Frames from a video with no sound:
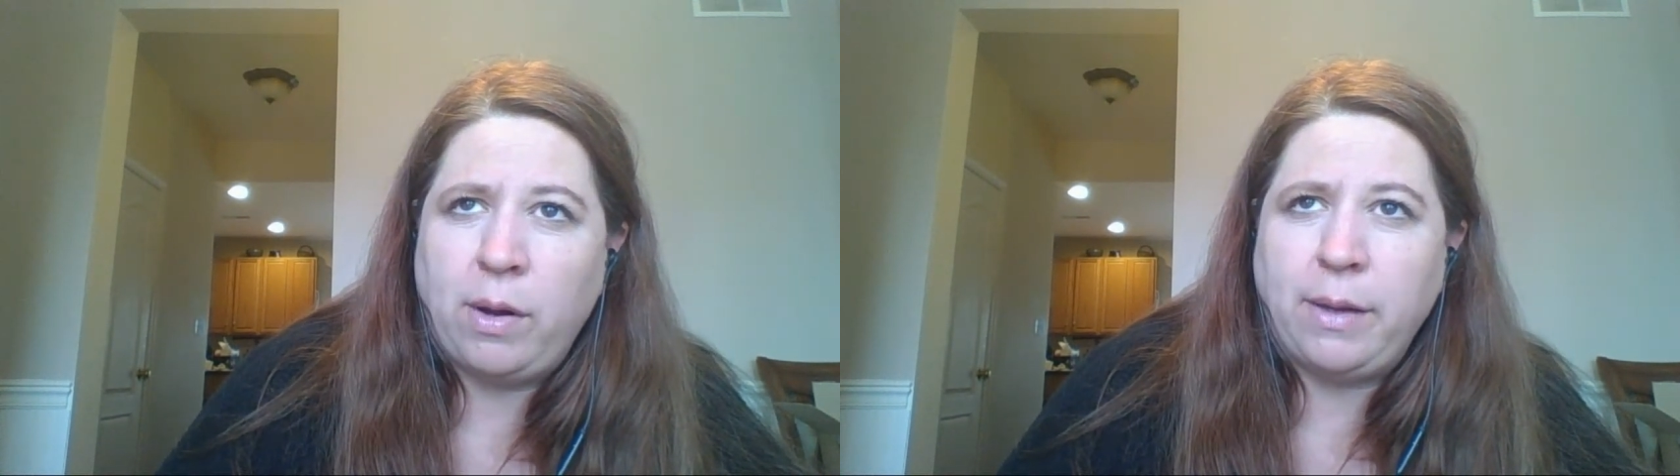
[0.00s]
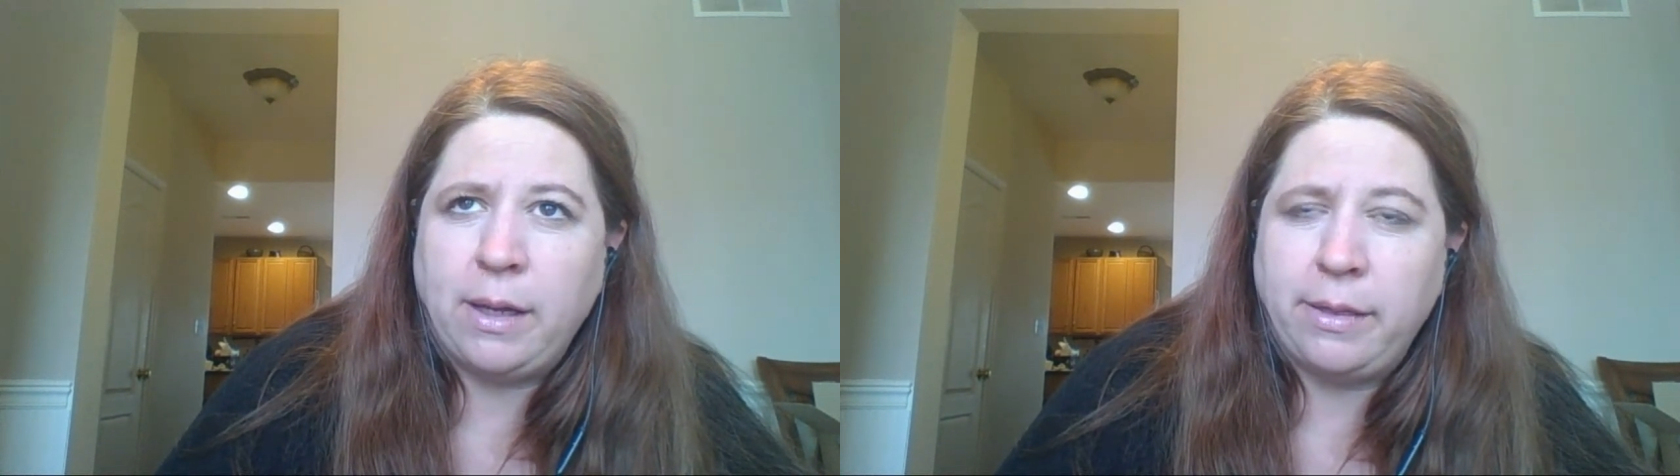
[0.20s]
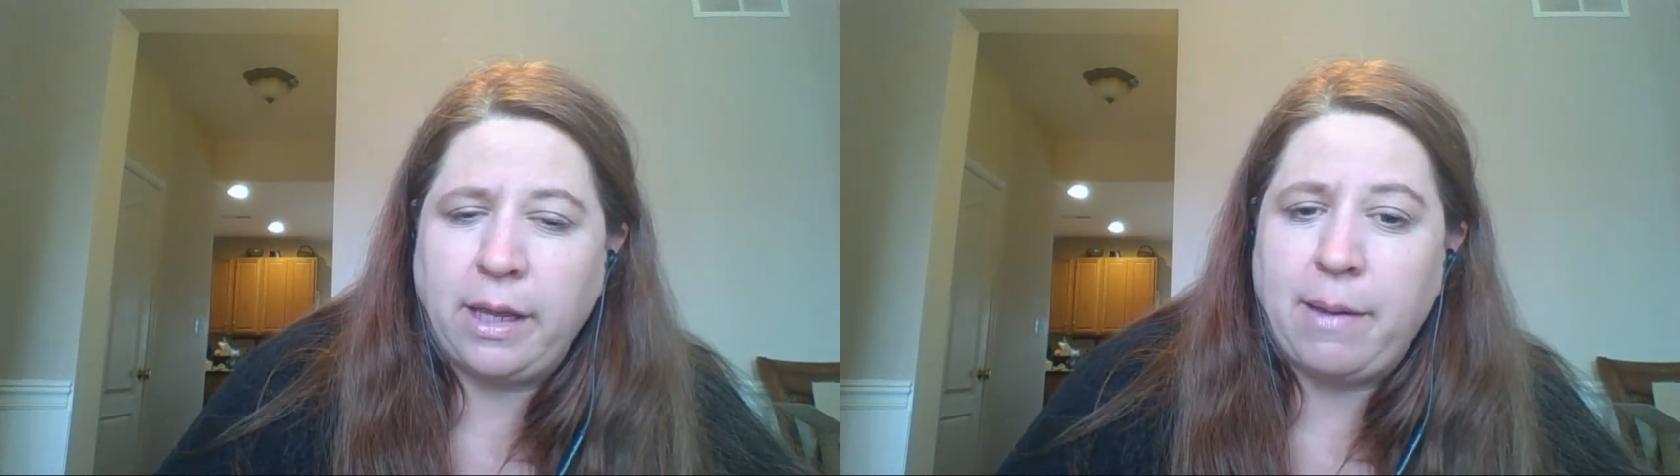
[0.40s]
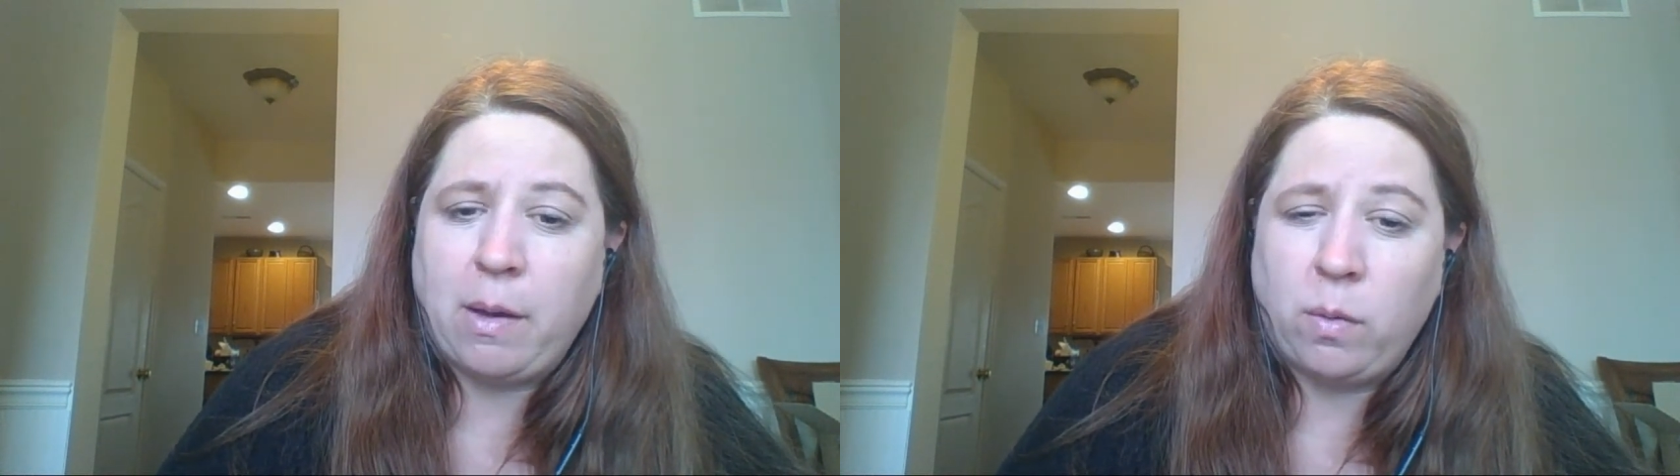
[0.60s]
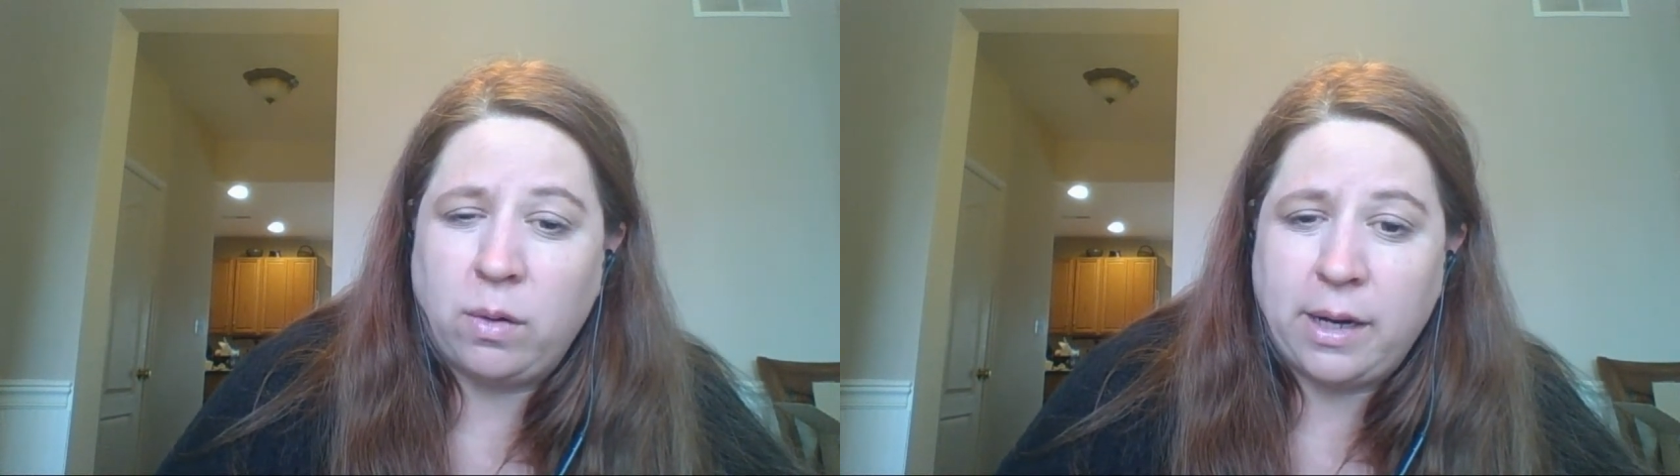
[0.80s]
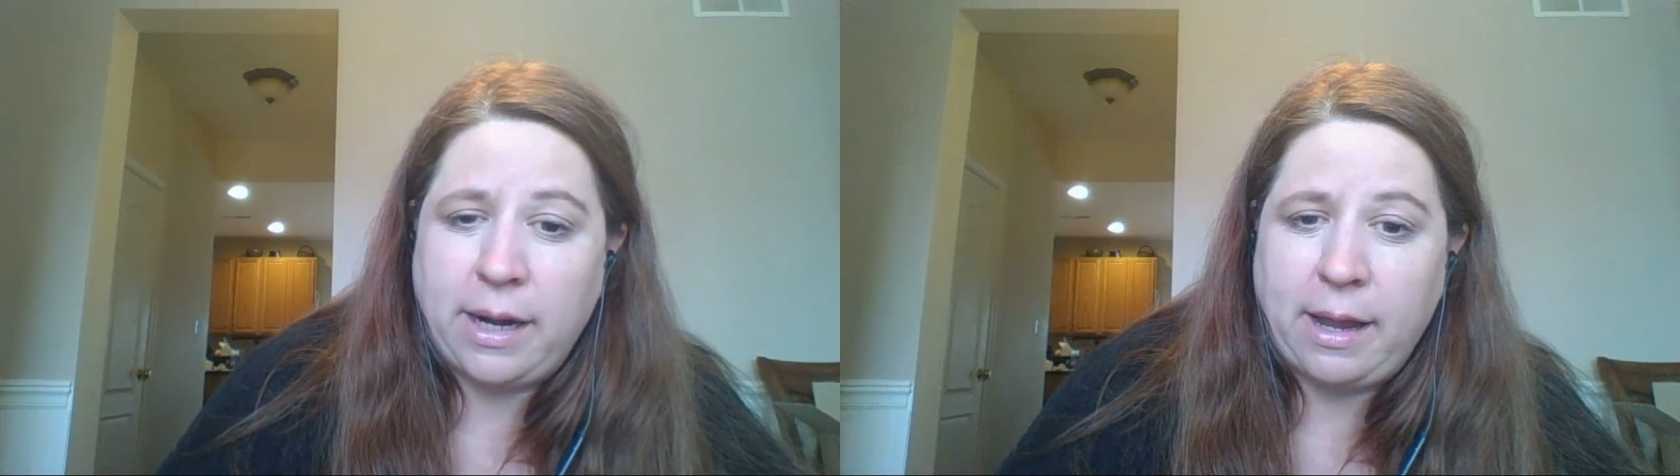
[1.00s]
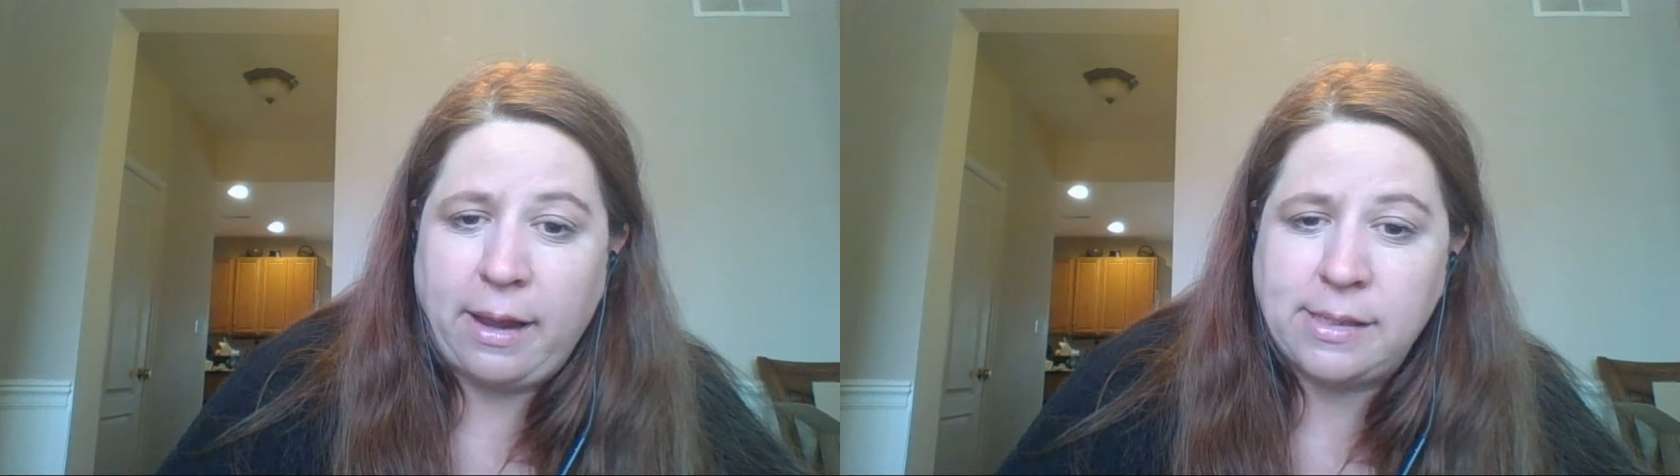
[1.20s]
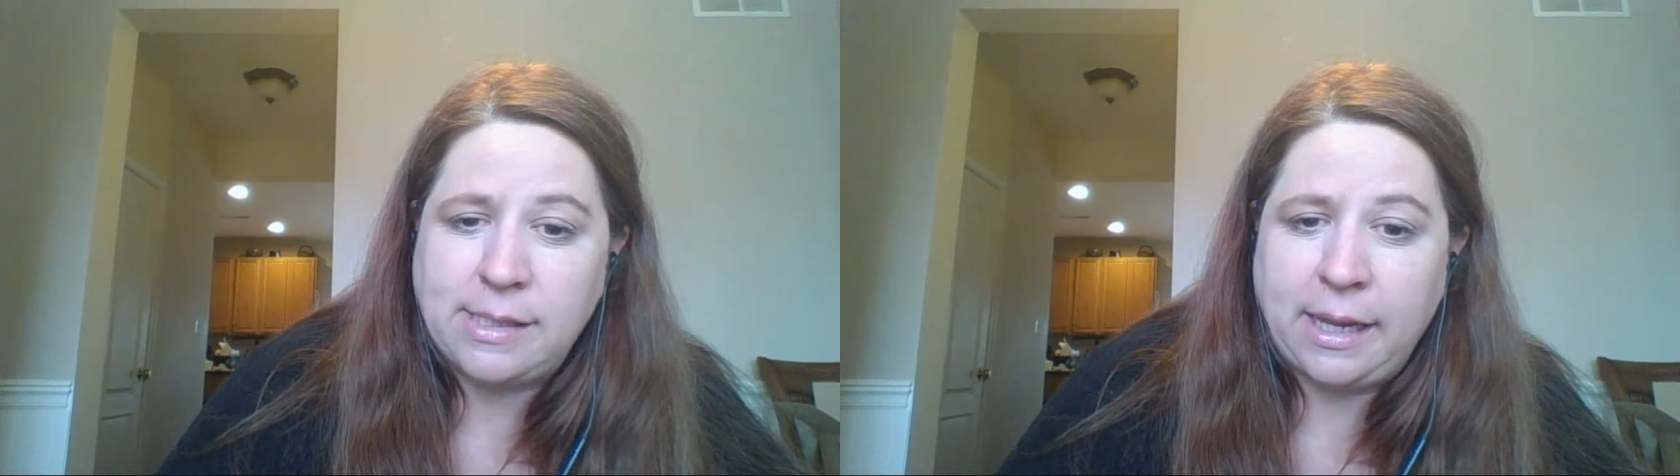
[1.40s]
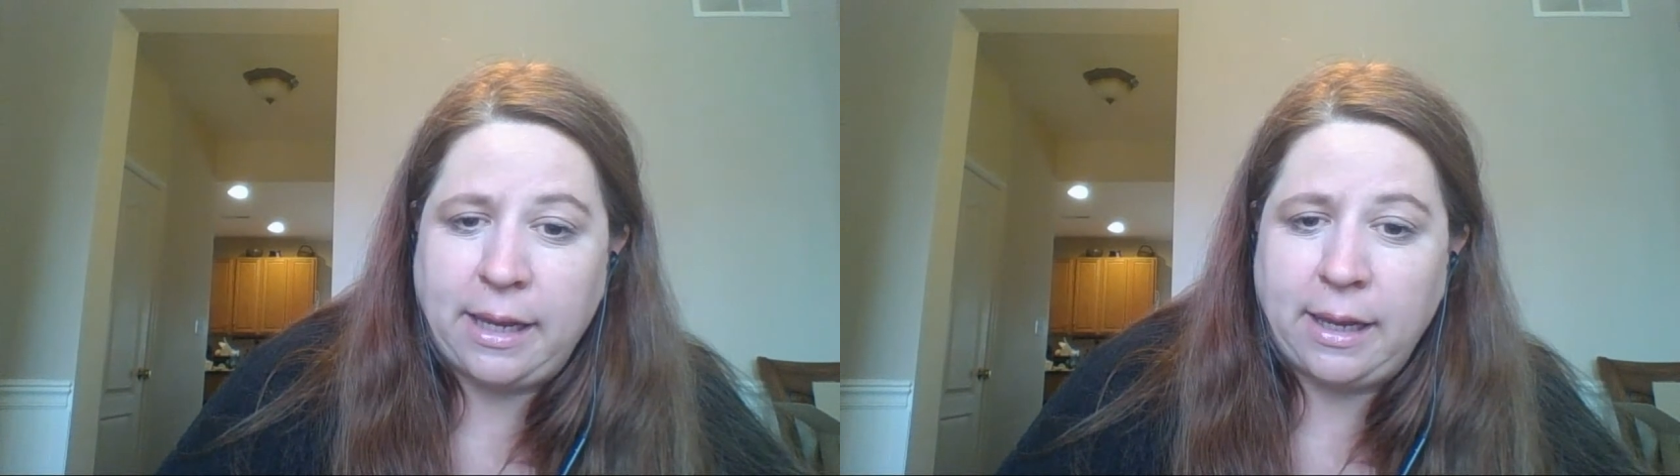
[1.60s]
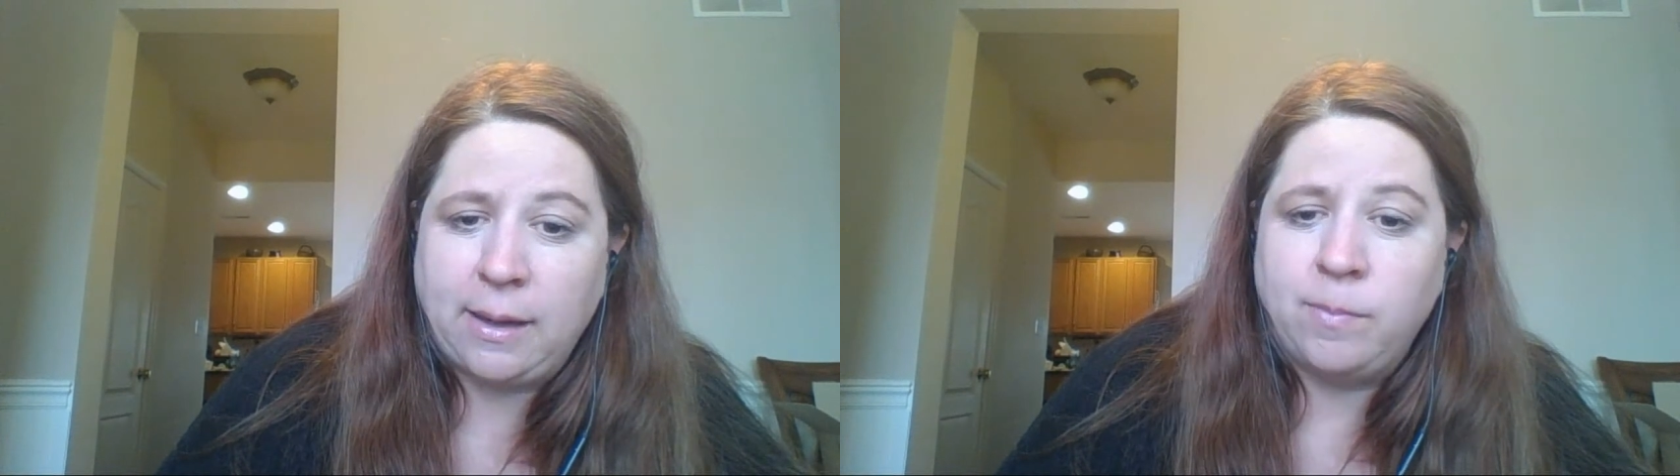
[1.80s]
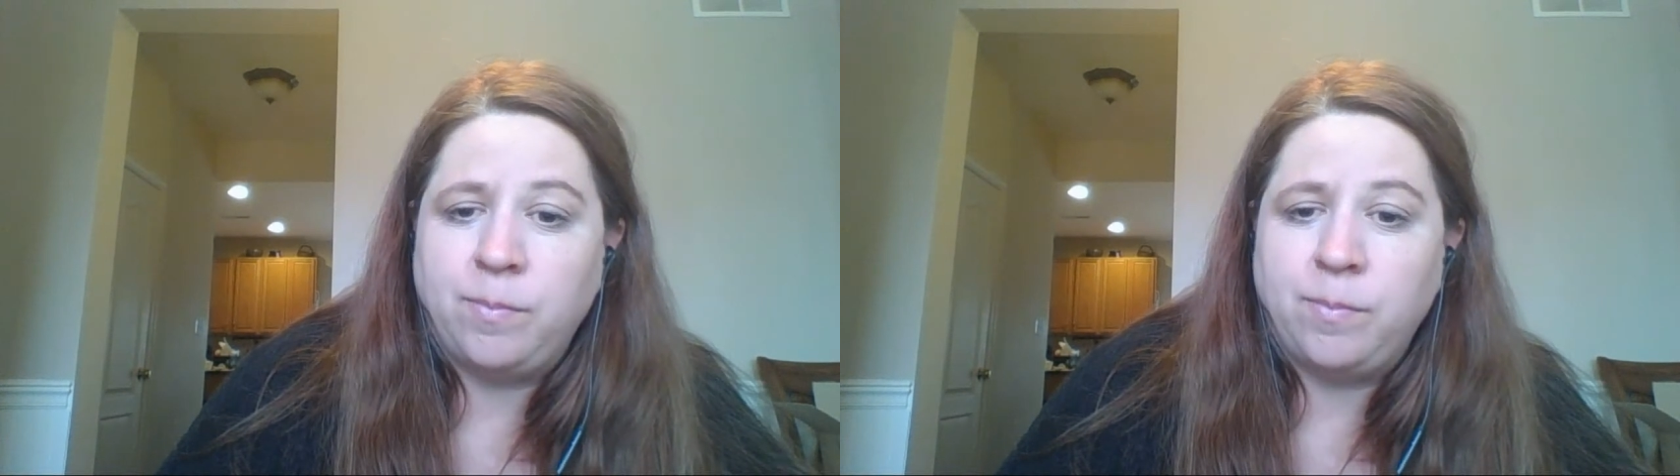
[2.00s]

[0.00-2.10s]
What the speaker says: we could think about organizing